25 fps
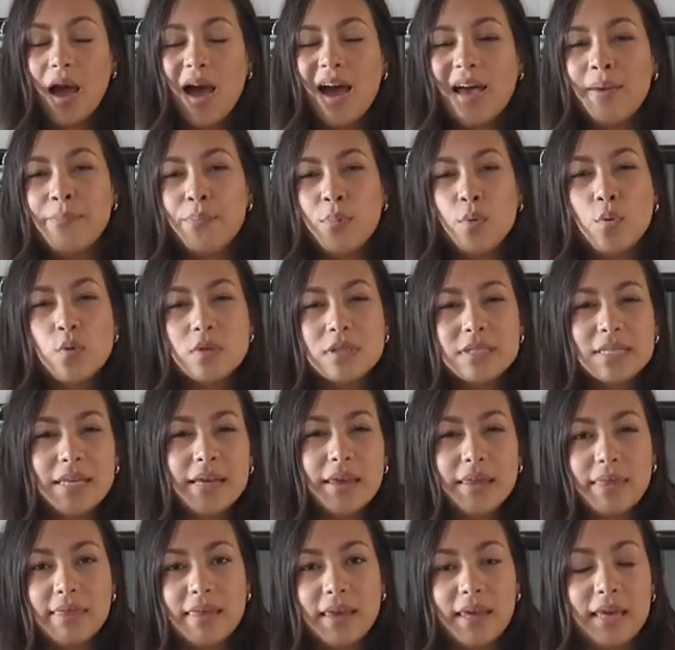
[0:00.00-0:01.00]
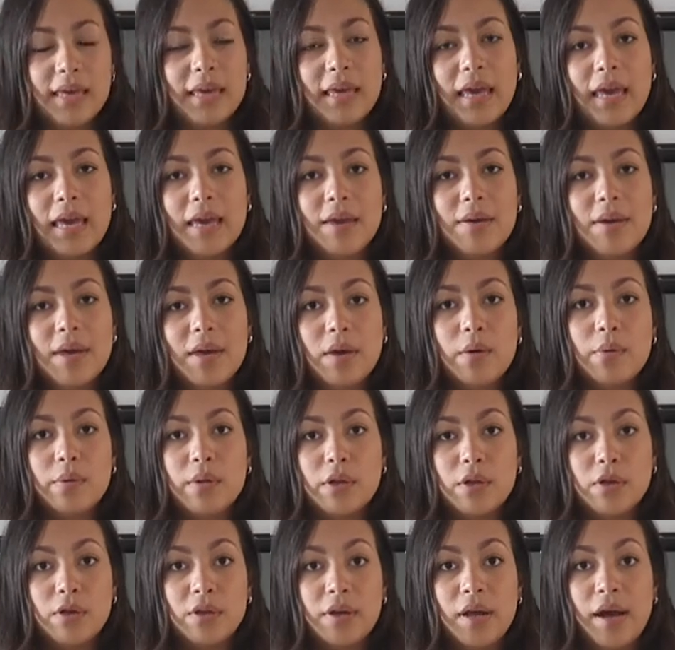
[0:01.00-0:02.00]
I bought it thinking it
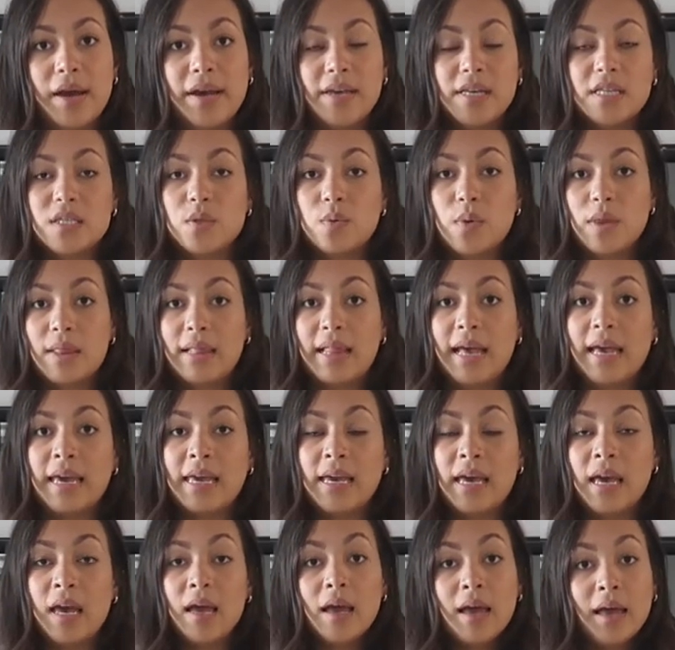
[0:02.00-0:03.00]
would look nice with like